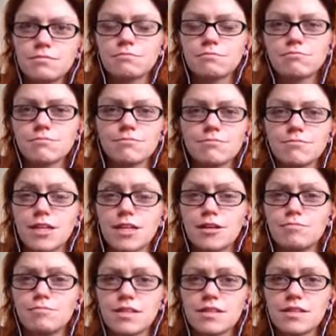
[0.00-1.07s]
um,
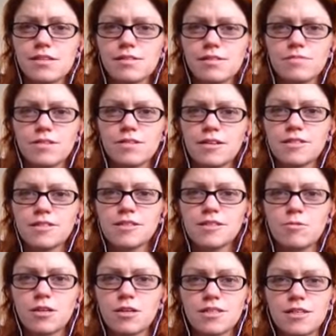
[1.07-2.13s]
the uh, somewhat
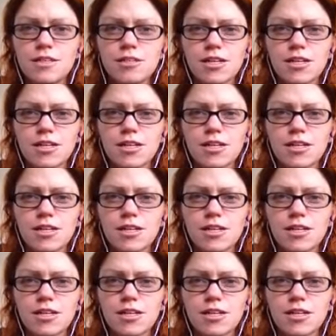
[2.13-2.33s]
eccentric